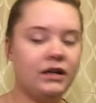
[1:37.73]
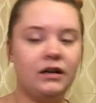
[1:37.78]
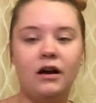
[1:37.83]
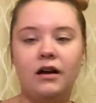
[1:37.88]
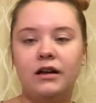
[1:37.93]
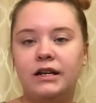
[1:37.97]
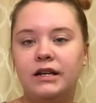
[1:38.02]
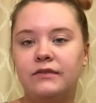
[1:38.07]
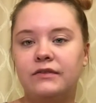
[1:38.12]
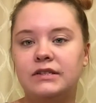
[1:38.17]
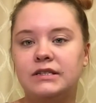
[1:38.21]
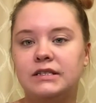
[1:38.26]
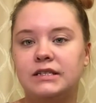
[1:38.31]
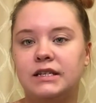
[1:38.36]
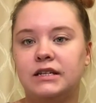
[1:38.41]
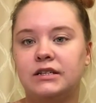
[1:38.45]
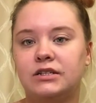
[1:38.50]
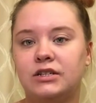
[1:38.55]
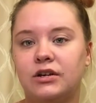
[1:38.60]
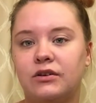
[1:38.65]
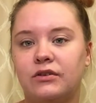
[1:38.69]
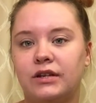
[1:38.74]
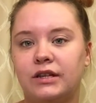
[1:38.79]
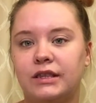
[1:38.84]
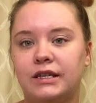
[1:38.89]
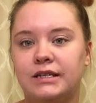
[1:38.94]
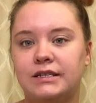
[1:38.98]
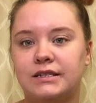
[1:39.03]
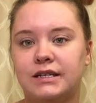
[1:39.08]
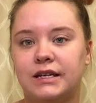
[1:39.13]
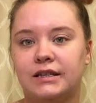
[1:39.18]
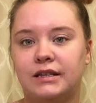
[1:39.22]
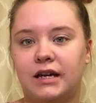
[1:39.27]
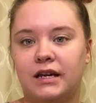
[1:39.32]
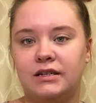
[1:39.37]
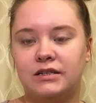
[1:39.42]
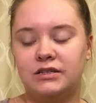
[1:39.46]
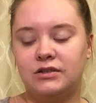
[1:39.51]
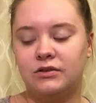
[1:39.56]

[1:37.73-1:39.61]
uneven skin tone and things like that.